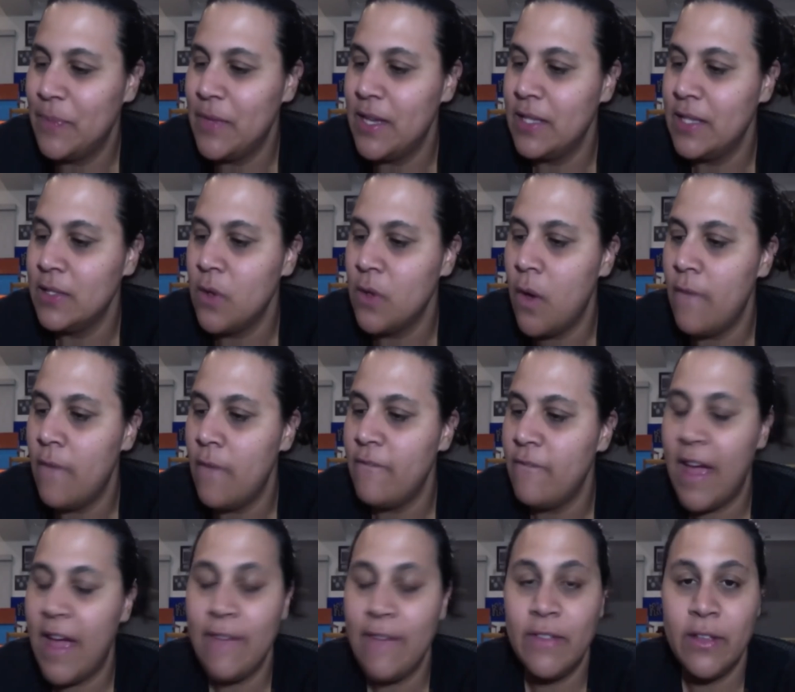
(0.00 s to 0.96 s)
is called
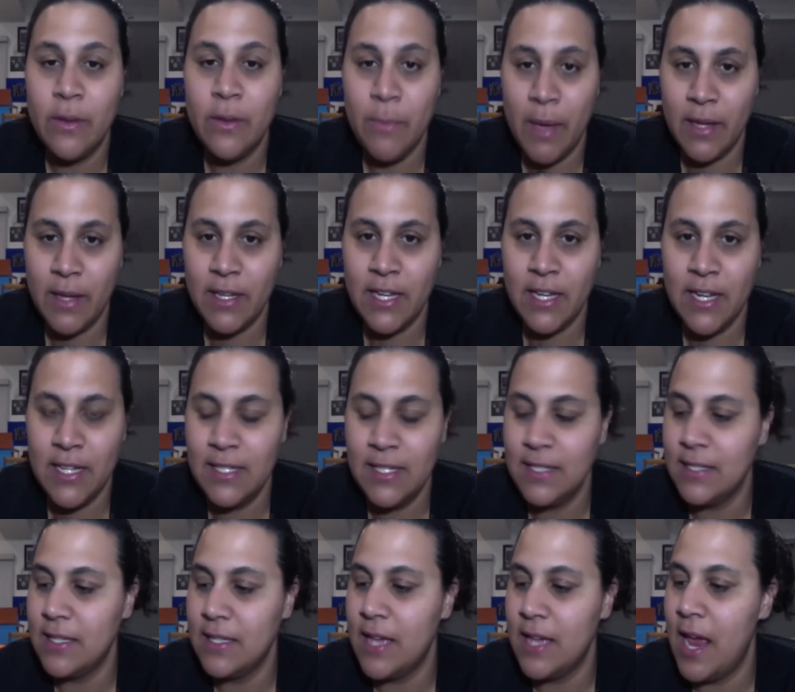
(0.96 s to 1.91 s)
Five Little Monkeys,
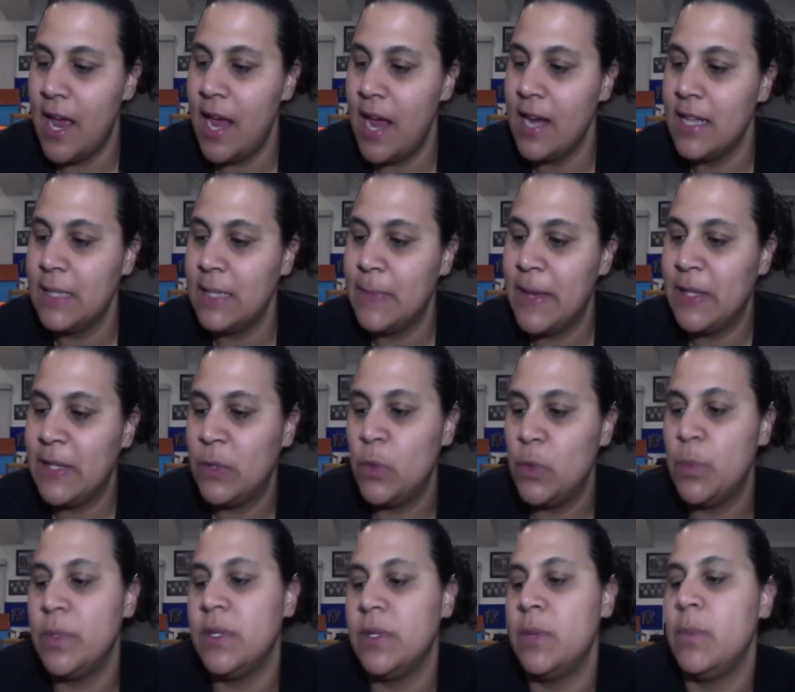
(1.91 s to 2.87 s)
and it's by
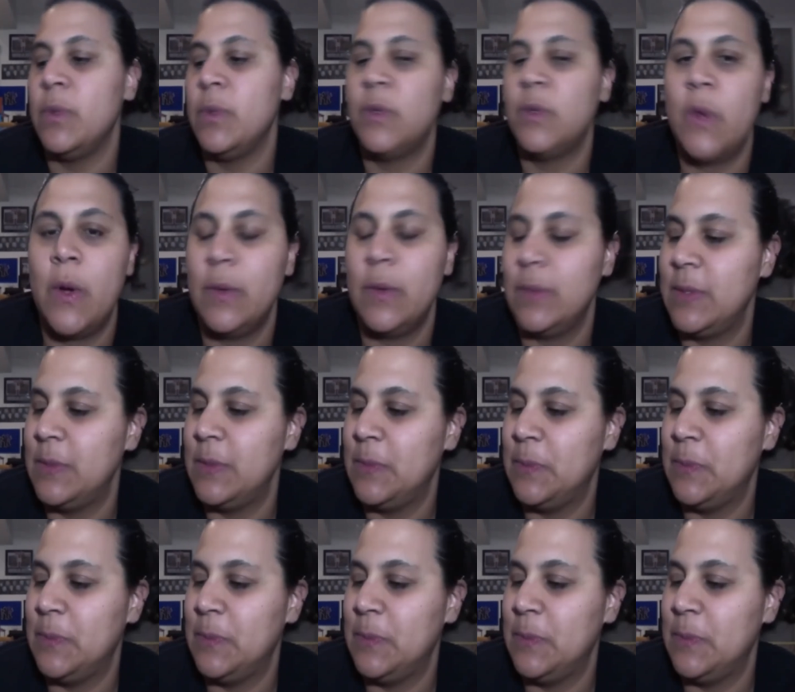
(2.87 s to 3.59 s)
Super Simple Songs.